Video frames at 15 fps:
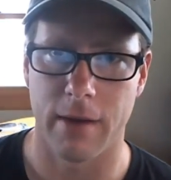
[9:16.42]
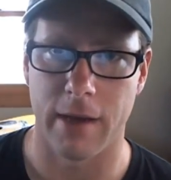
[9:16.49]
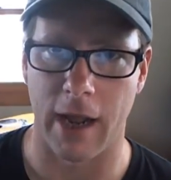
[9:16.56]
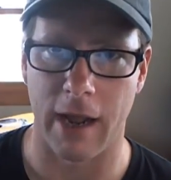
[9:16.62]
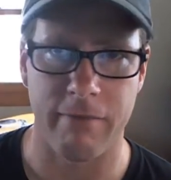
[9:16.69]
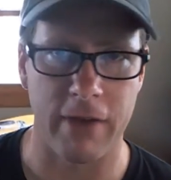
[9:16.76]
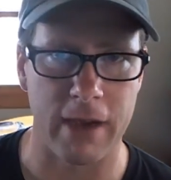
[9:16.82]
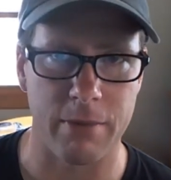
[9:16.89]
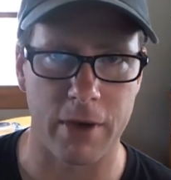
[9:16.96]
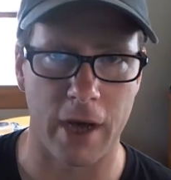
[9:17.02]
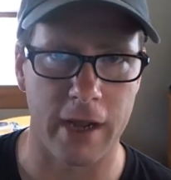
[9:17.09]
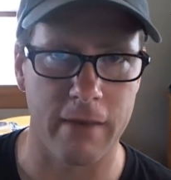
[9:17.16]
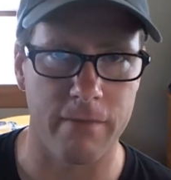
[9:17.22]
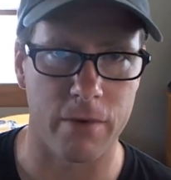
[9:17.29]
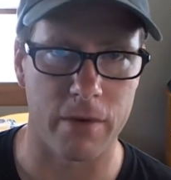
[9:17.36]
I vaped on
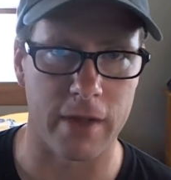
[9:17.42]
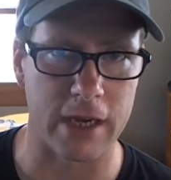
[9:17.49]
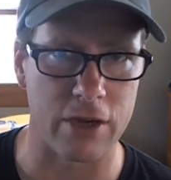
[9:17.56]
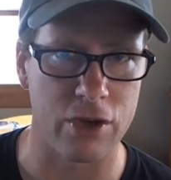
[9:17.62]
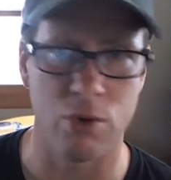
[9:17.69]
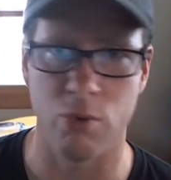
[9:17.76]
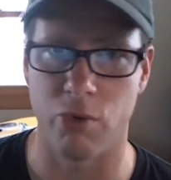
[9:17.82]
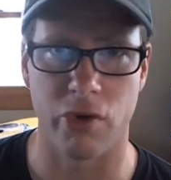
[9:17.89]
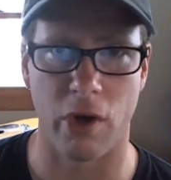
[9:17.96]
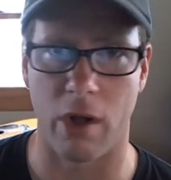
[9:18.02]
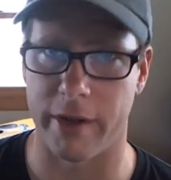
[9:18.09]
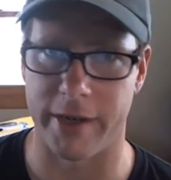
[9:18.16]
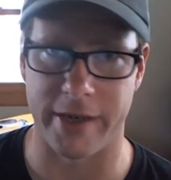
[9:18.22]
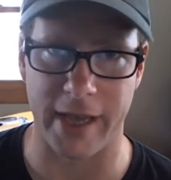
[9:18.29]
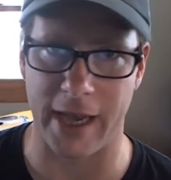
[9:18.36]
it for like two
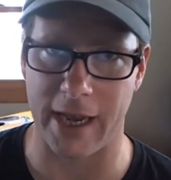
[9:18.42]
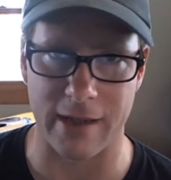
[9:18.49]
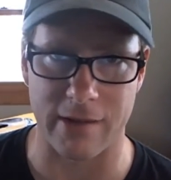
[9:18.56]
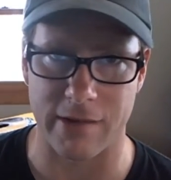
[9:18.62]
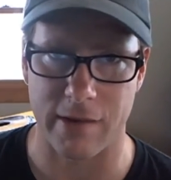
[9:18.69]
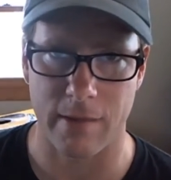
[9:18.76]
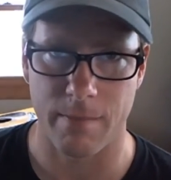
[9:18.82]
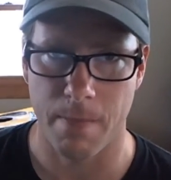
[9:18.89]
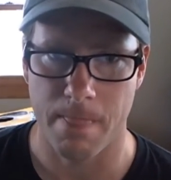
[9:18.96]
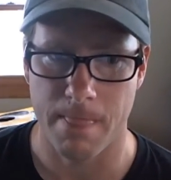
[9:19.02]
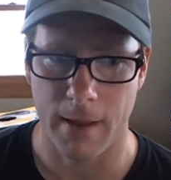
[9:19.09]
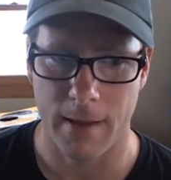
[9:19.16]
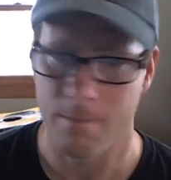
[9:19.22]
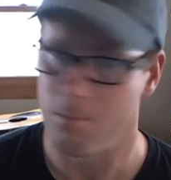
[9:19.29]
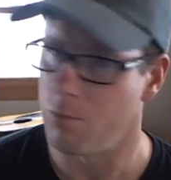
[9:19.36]
solid days.
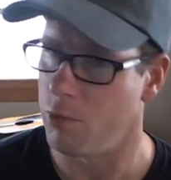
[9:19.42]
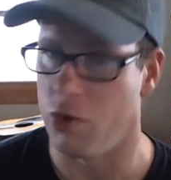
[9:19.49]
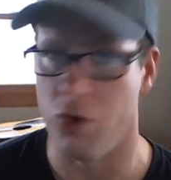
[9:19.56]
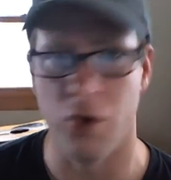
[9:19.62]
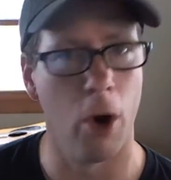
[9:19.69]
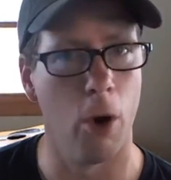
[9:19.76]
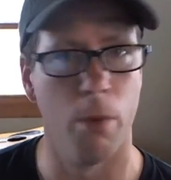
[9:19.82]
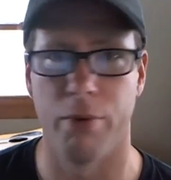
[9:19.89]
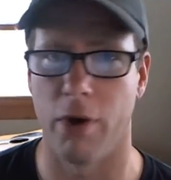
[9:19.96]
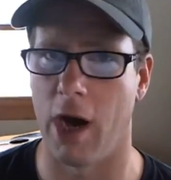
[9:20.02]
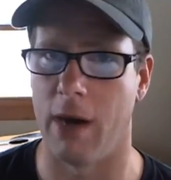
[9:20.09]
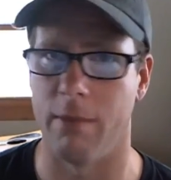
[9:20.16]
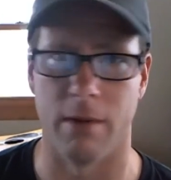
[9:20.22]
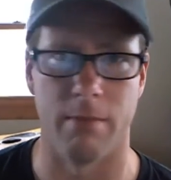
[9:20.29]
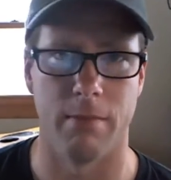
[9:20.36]
No
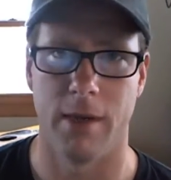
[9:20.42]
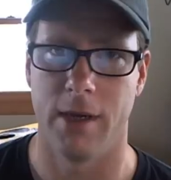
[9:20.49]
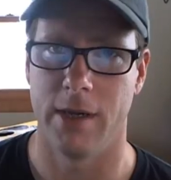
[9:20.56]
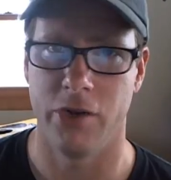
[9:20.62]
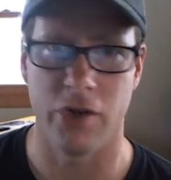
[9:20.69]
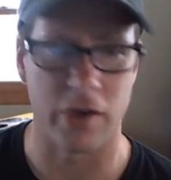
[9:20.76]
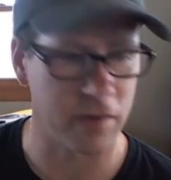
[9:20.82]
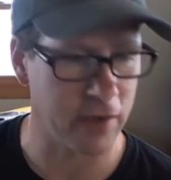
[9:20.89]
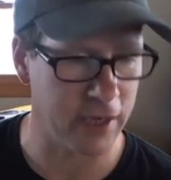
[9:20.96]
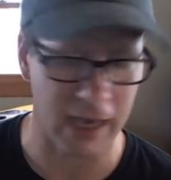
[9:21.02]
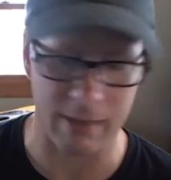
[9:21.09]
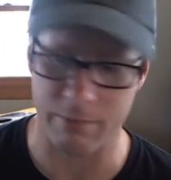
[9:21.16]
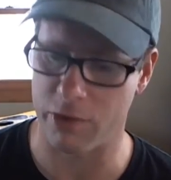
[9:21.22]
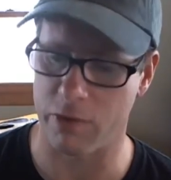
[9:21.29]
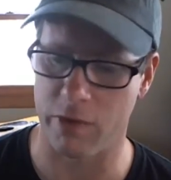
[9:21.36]
problem. Just
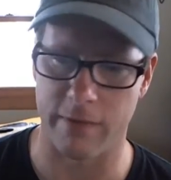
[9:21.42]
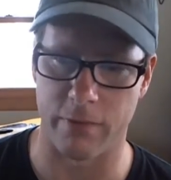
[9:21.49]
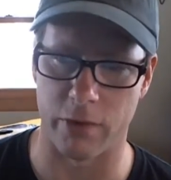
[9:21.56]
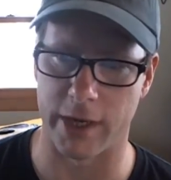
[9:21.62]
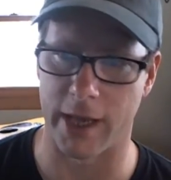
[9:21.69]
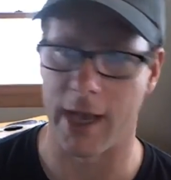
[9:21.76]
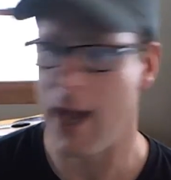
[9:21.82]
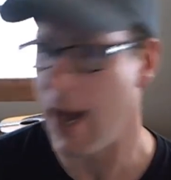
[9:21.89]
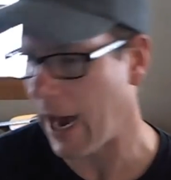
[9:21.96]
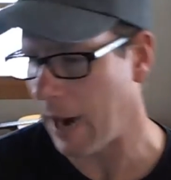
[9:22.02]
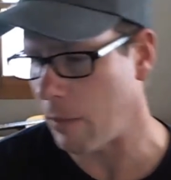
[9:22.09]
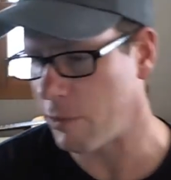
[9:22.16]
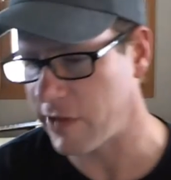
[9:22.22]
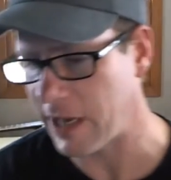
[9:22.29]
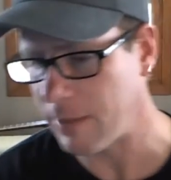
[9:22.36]
kept delivering. I
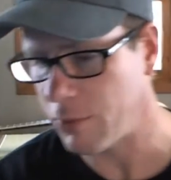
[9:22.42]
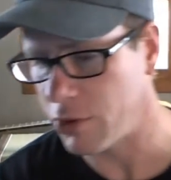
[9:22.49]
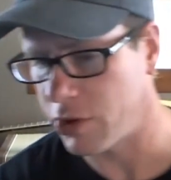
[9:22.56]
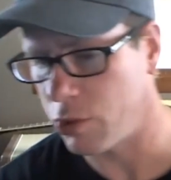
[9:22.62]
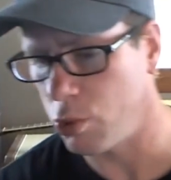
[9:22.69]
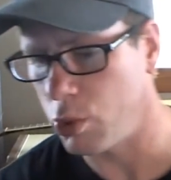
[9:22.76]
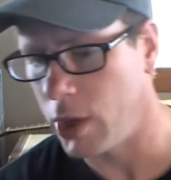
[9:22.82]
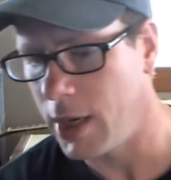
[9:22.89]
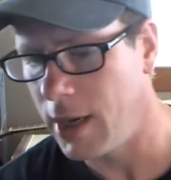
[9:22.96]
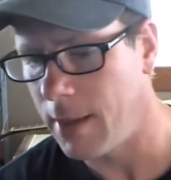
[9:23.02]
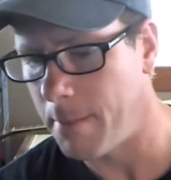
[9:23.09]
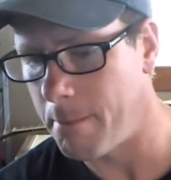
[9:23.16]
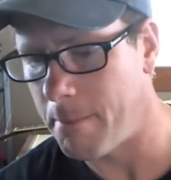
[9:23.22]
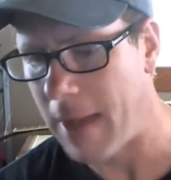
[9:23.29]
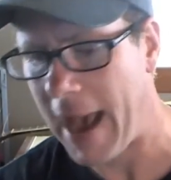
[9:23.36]
was able to
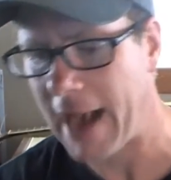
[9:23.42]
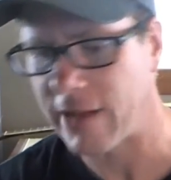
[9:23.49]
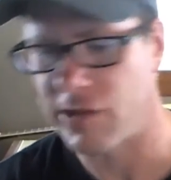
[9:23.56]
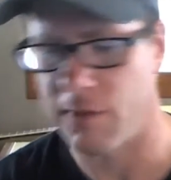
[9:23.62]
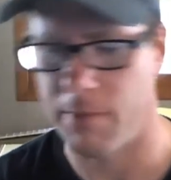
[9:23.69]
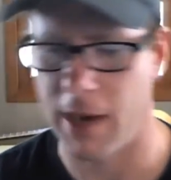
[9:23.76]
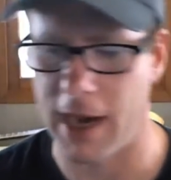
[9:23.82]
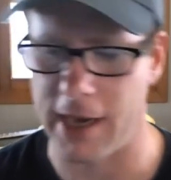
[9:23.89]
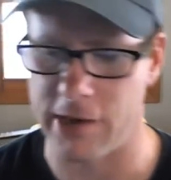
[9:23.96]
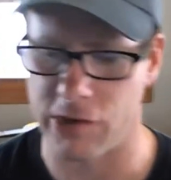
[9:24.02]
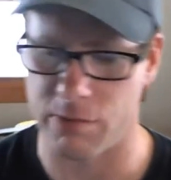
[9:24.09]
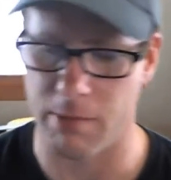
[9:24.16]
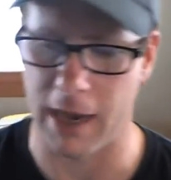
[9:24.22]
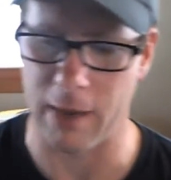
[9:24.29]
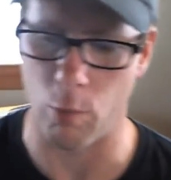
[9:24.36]
maximize
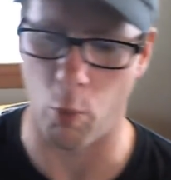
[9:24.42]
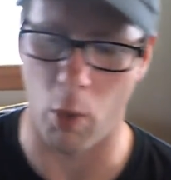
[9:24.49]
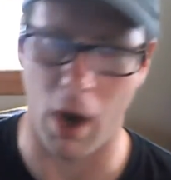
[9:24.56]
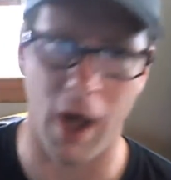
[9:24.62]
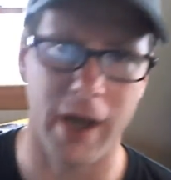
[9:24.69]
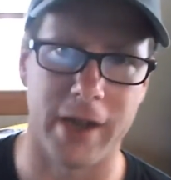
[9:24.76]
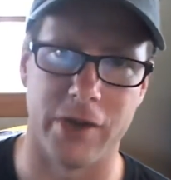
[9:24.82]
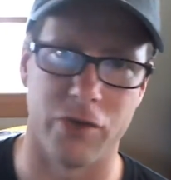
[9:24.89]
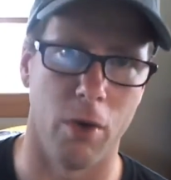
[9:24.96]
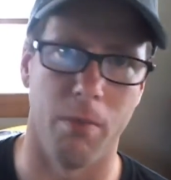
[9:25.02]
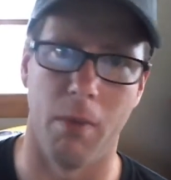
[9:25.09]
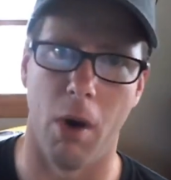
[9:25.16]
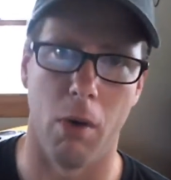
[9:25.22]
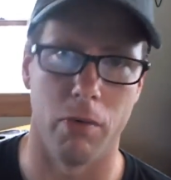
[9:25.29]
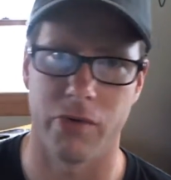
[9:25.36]
my wattage
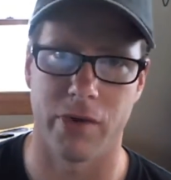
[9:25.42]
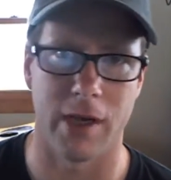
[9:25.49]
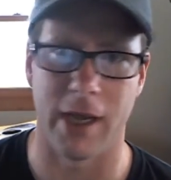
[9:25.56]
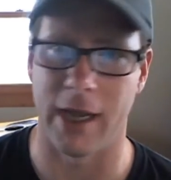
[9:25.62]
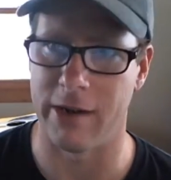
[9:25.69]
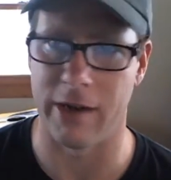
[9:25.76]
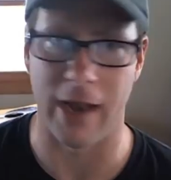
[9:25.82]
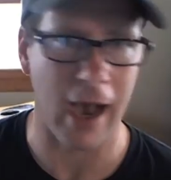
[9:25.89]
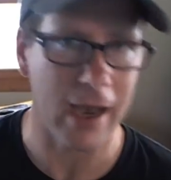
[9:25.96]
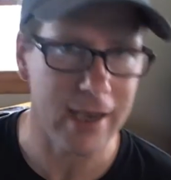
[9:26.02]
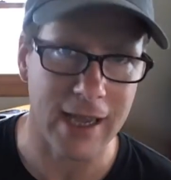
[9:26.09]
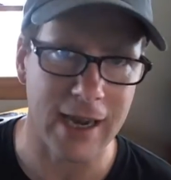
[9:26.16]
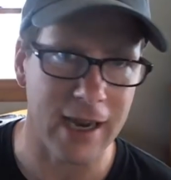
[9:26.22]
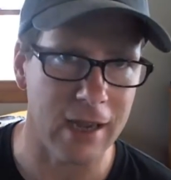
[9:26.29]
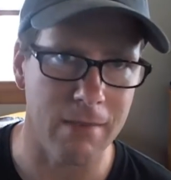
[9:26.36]
almost and not
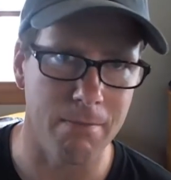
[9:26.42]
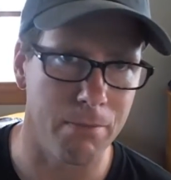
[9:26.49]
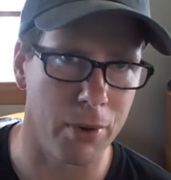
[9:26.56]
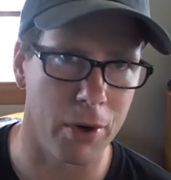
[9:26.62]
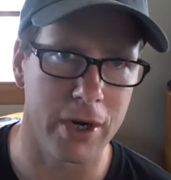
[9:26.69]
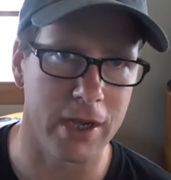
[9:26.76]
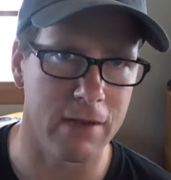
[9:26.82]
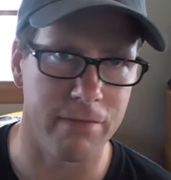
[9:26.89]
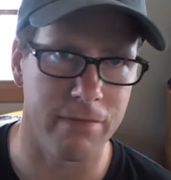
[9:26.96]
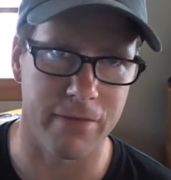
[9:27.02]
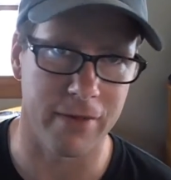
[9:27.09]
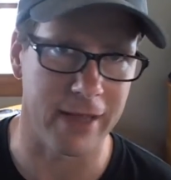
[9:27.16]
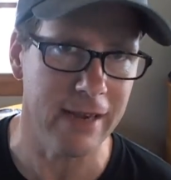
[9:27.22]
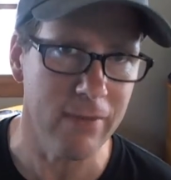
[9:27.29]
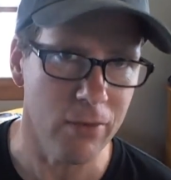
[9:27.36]
get any burning
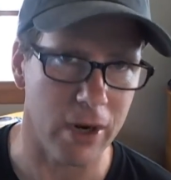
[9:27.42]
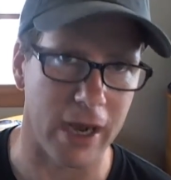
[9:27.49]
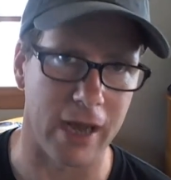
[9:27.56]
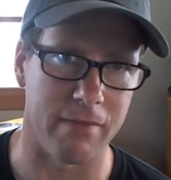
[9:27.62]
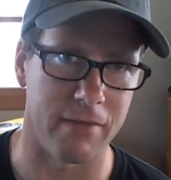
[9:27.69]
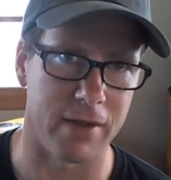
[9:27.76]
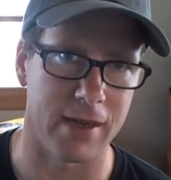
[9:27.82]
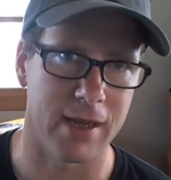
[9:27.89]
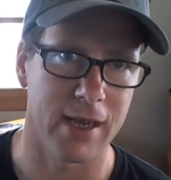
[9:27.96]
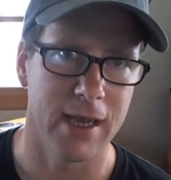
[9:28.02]
flavor out of it.